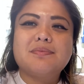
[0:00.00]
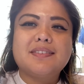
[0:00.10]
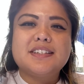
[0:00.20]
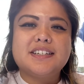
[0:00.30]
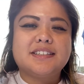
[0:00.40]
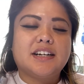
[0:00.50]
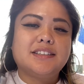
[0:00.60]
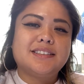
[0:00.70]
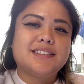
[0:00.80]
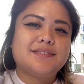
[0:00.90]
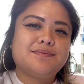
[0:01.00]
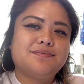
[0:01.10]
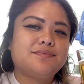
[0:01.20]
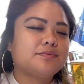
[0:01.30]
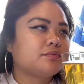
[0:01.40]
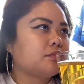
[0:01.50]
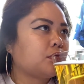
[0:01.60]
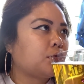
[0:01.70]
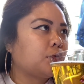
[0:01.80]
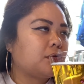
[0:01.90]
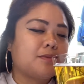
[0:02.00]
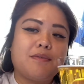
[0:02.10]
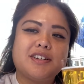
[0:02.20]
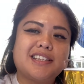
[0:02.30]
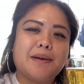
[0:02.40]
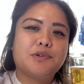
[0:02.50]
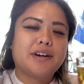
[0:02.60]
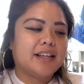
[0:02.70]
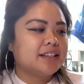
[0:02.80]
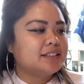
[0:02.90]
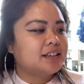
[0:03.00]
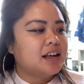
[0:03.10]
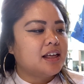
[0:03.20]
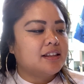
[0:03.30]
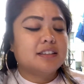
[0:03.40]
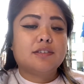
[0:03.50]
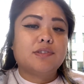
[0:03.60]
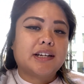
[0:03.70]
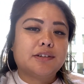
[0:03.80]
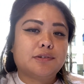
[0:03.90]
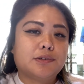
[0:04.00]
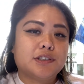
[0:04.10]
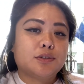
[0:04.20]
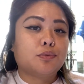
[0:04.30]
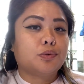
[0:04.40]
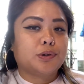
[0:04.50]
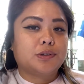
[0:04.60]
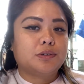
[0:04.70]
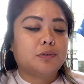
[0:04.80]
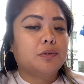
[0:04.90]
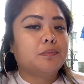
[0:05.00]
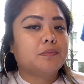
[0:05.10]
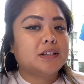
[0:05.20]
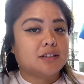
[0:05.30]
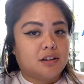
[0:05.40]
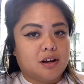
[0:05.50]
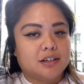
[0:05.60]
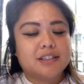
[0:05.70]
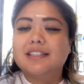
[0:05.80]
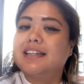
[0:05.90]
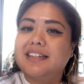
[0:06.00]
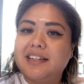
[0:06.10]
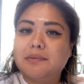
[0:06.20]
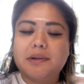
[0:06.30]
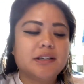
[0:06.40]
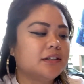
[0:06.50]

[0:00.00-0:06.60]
Cheers, gels. My first time trying this. This is Flying Horse Royal. It's a lager. It's an Indian beer.